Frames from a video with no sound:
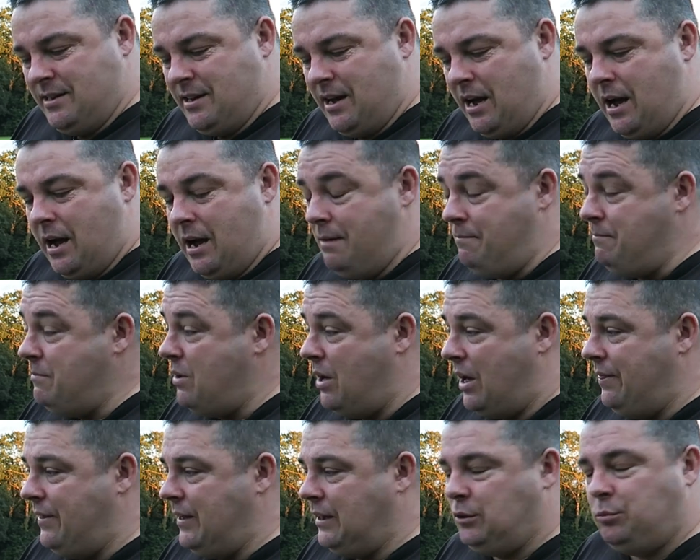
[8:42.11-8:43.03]

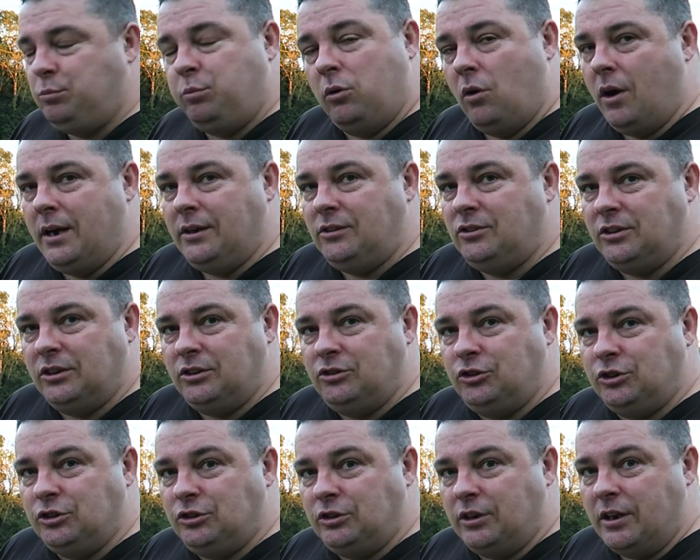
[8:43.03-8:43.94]
At this price,
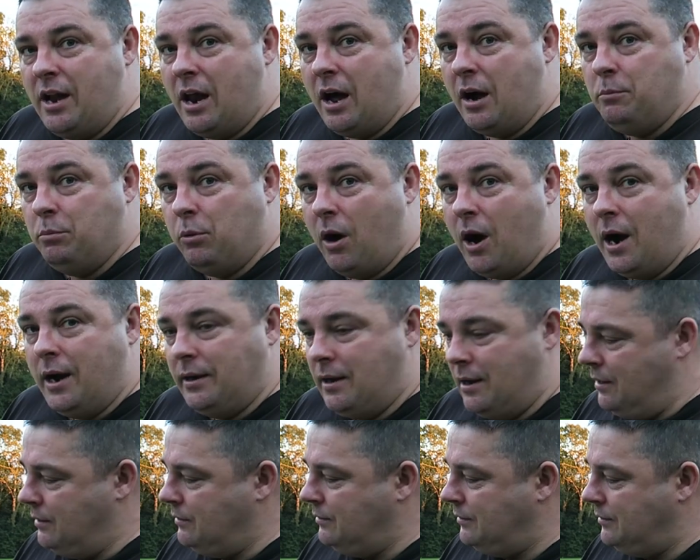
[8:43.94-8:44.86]
it's just a
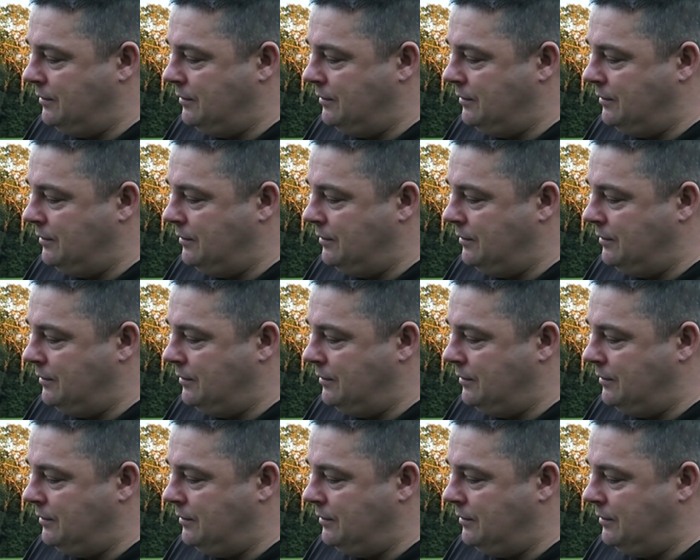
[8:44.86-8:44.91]
no-brainer.